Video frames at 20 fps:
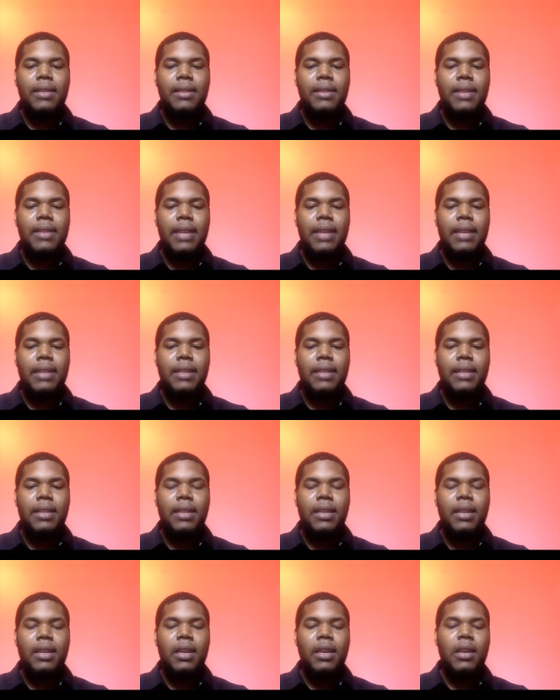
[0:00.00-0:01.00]
is it.
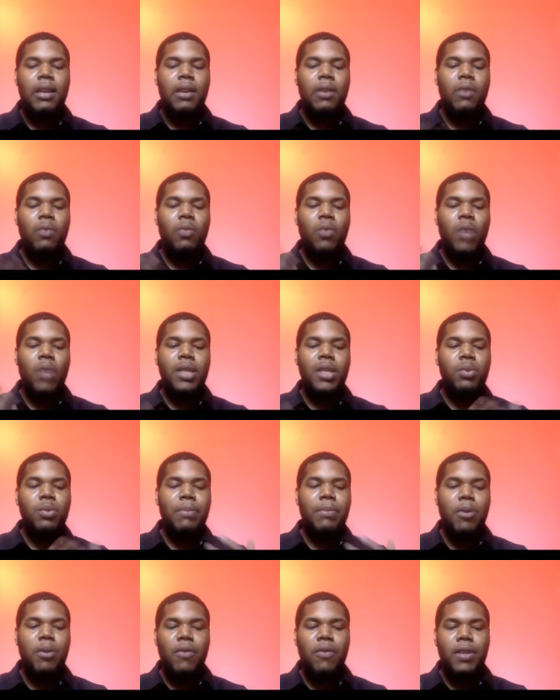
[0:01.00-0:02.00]
Once
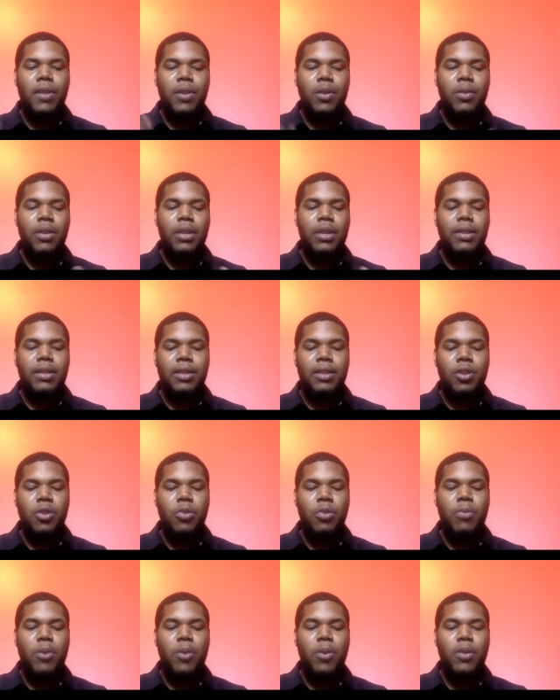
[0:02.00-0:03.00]
we move into this
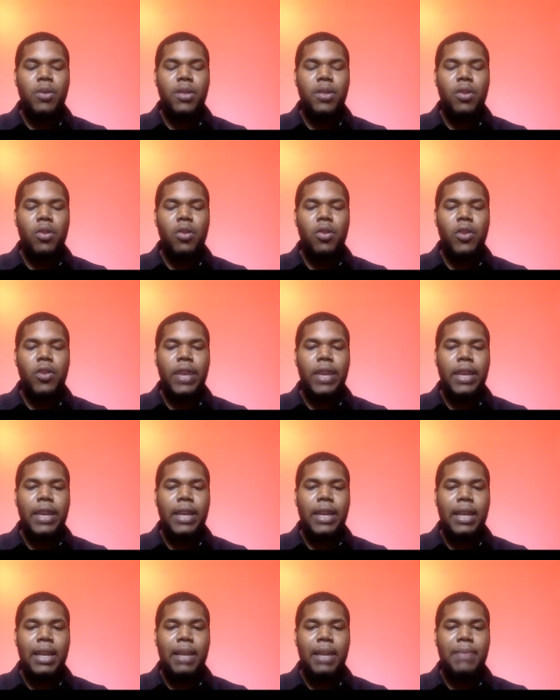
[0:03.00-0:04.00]
new moon solar
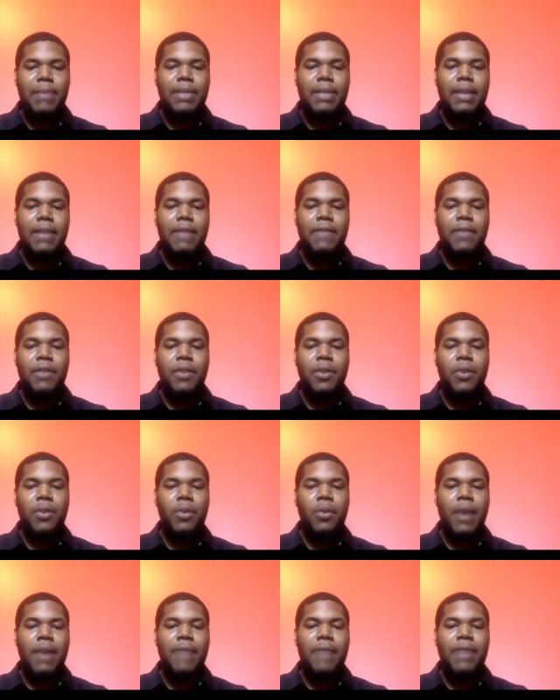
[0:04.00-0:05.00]
eclipse, if
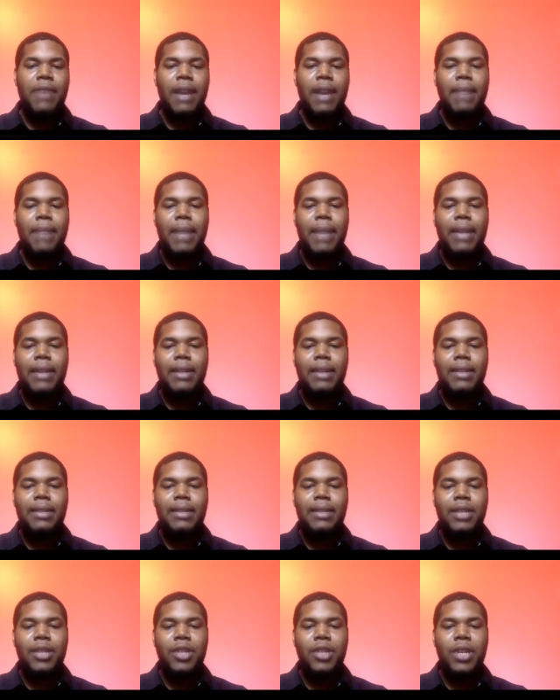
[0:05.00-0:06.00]
you have not made a
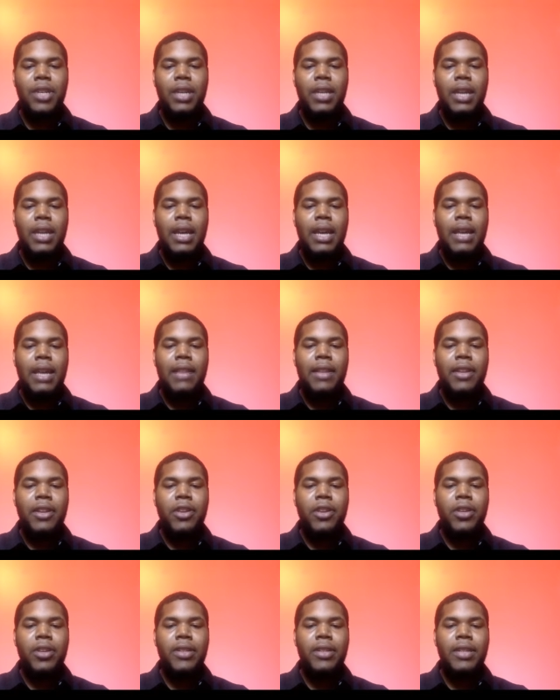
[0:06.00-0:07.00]
decision, then
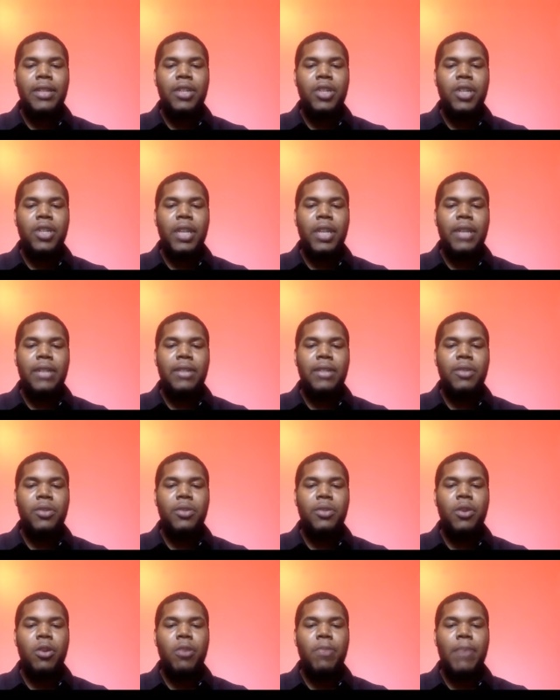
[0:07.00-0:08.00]
your decision is
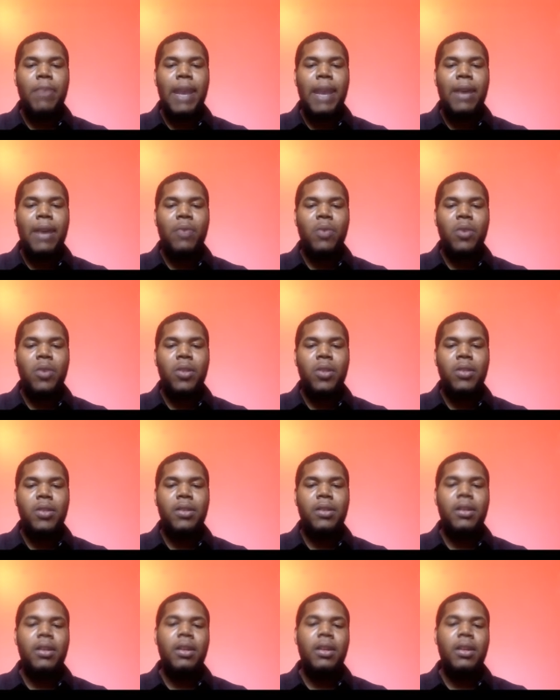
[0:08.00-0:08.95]
to go backwards